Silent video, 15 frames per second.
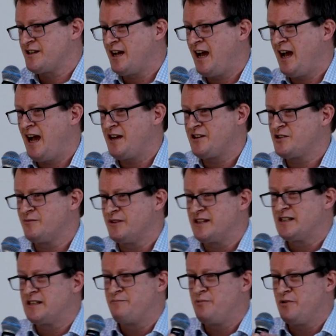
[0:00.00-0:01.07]
I had, some
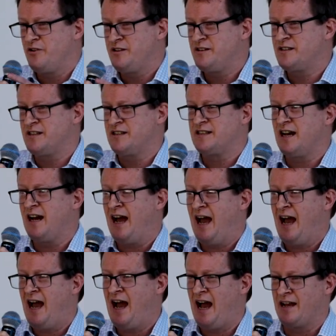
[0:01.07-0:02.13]
experiences I
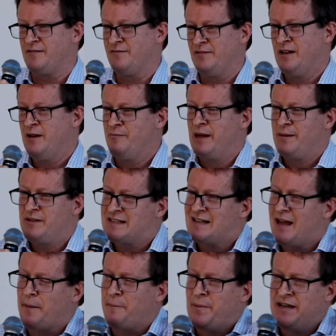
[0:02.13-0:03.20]
had. Maybe it's
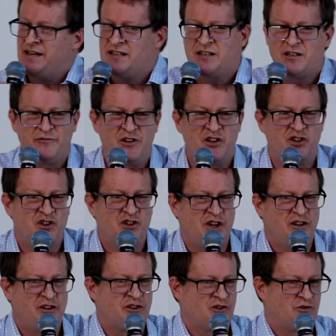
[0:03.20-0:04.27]
like pieces of a
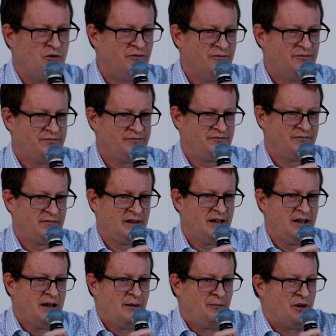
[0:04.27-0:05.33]
jigsaw,
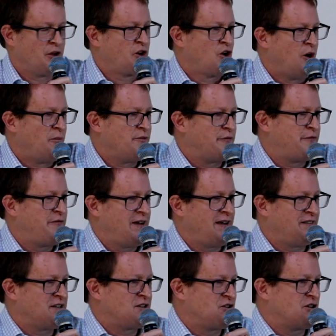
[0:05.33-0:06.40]
but the common
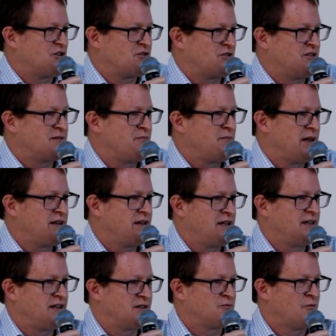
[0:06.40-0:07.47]
theme this jigsaw is
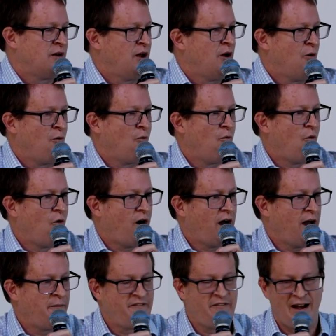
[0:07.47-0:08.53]
making is
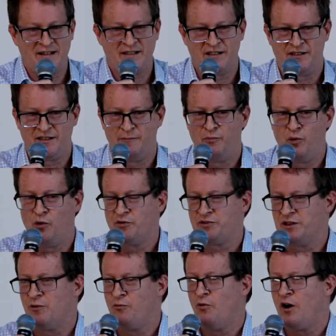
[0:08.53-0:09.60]
why fasting is
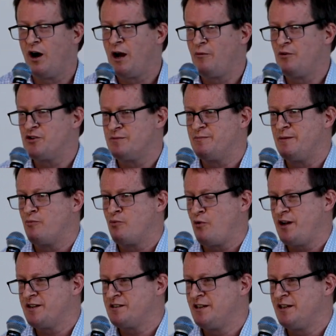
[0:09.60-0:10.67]
important and why we should be
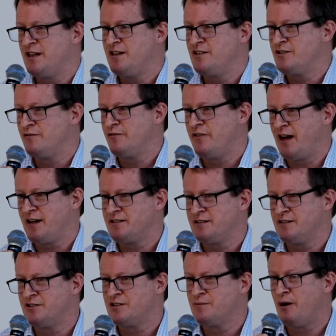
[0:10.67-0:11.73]
pressing into
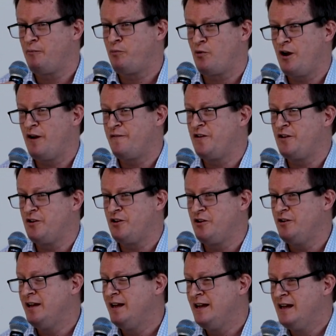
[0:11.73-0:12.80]
fasting. So my prayer for
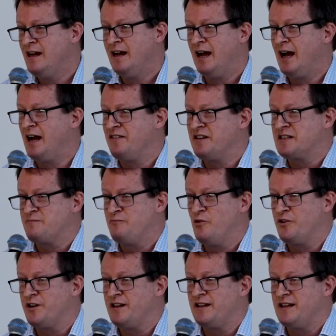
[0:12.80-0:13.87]
you and uh, this
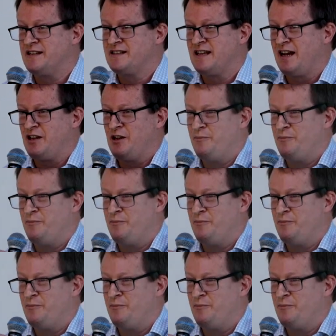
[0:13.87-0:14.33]
morning is that you